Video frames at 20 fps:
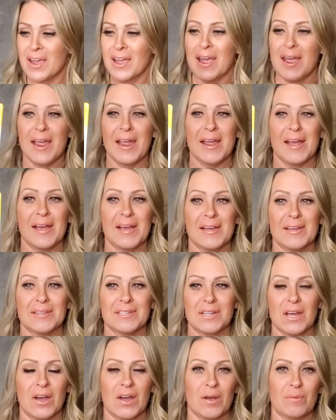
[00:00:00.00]
and
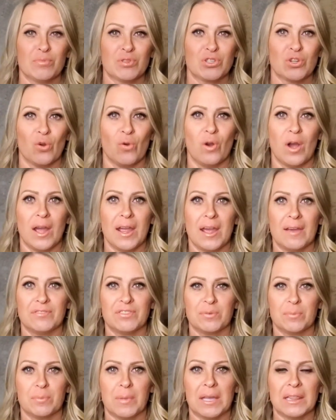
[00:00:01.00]
so I have
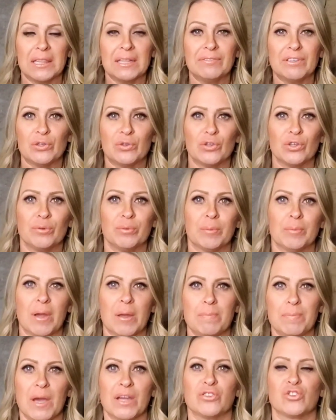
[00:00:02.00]
some in my living room and
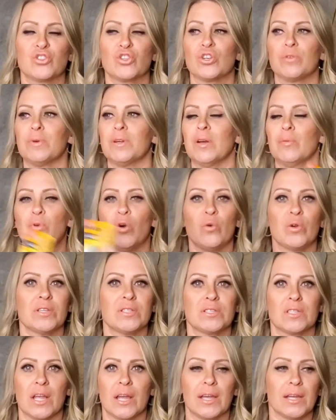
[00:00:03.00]
my bedroom, and I'm
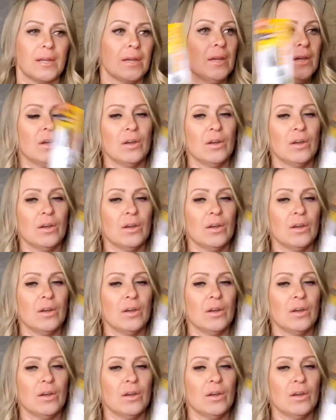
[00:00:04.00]
always like,